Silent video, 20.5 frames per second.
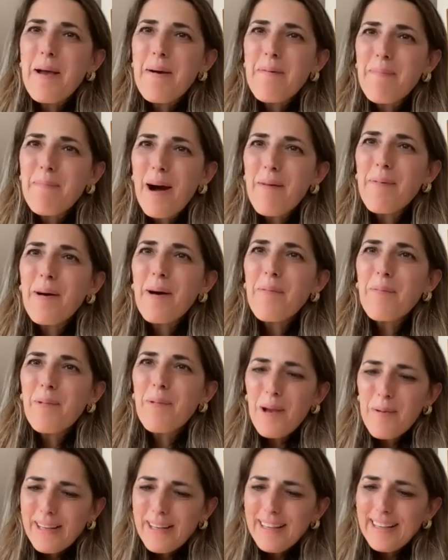Barbara
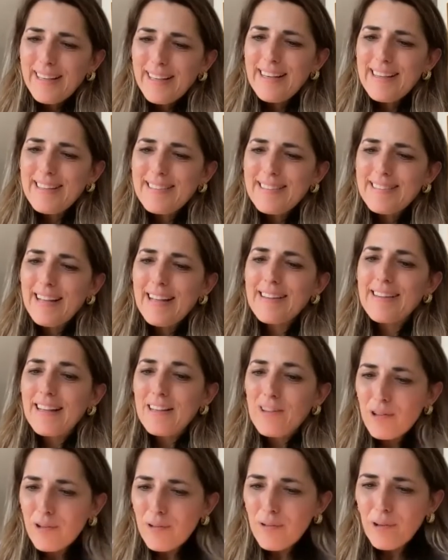Bloemink is
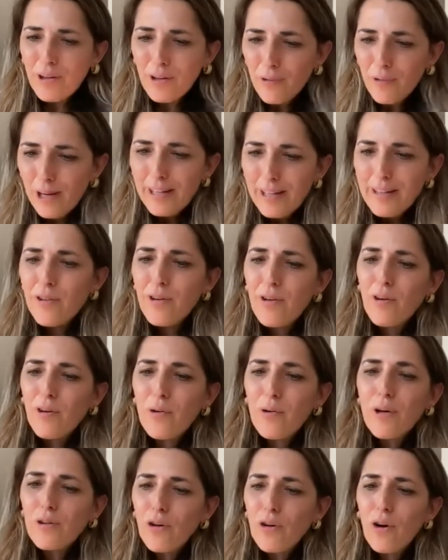the
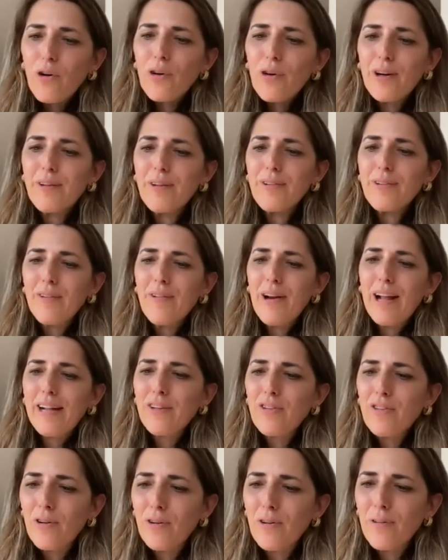curatorial
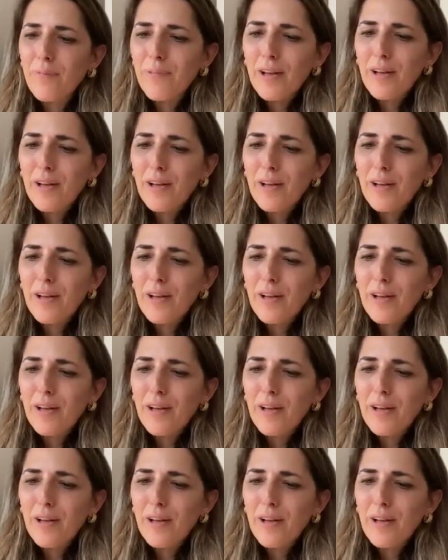director,